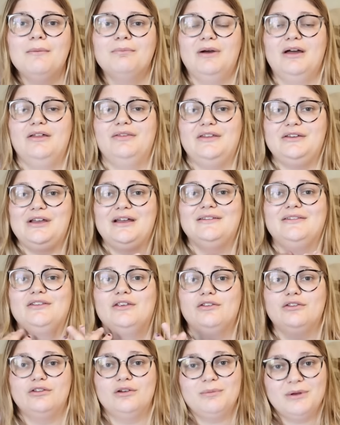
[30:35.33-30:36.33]
But thank you guys
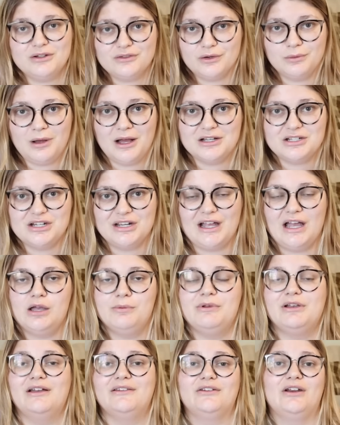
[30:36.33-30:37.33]
so much for watching. I
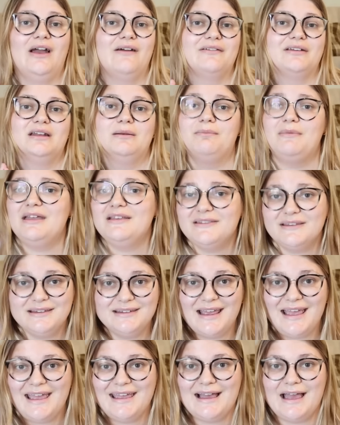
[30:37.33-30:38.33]
hope you guys are having an
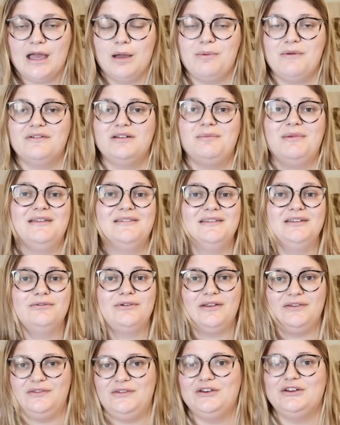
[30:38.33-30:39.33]
amazing day. I hope you have an amazing
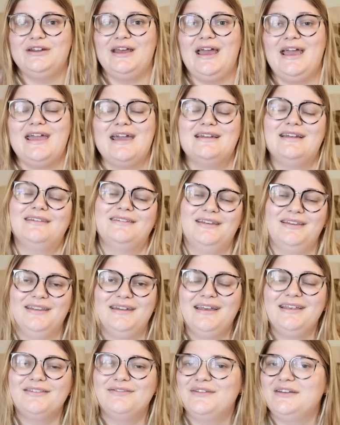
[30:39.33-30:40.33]
rest of your day. And until the
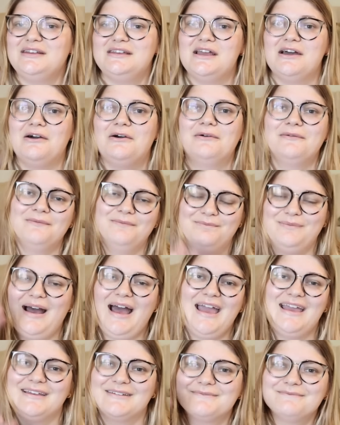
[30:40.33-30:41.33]
next video,
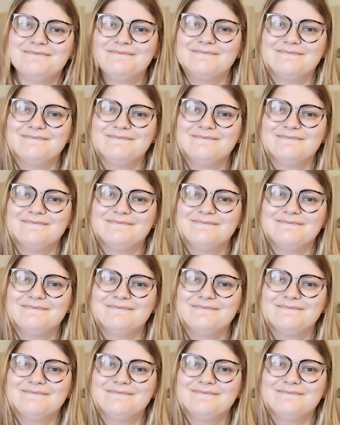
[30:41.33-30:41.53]
bye.